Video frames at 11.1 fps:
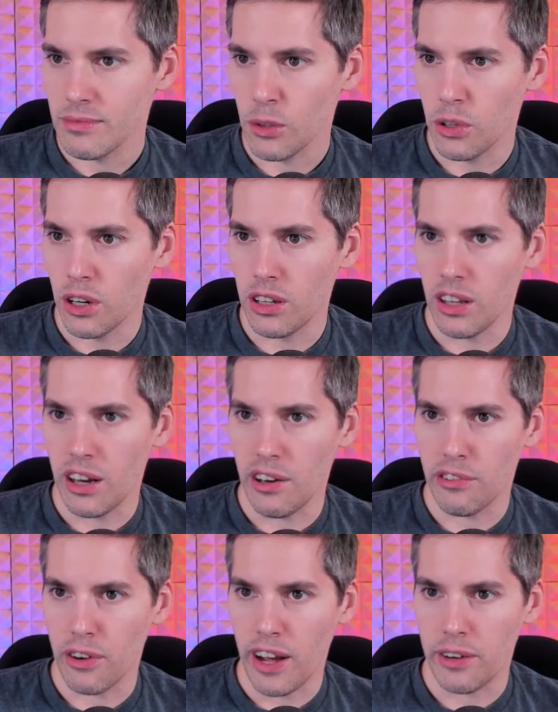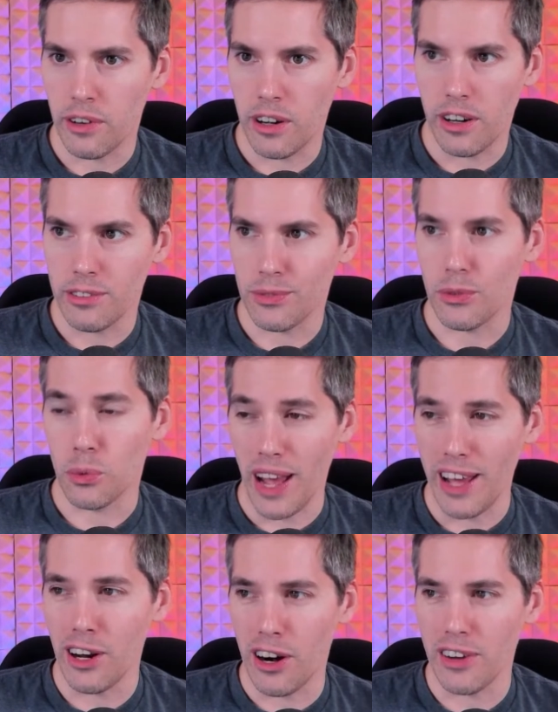We all love Ranrar.
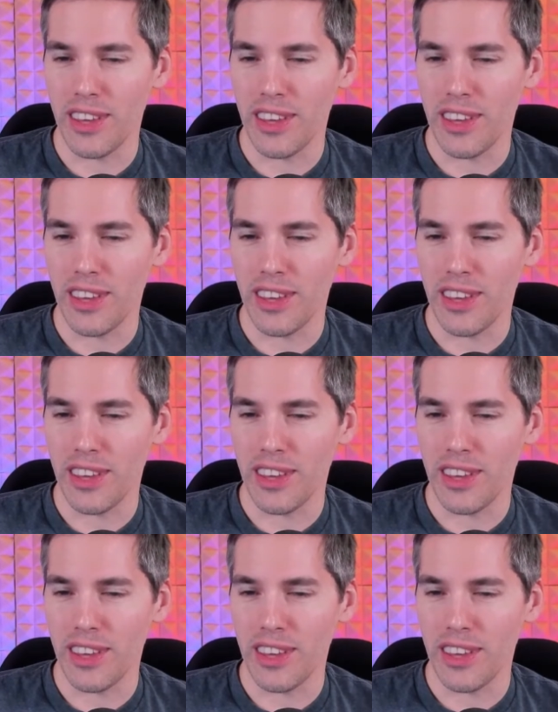Ranrar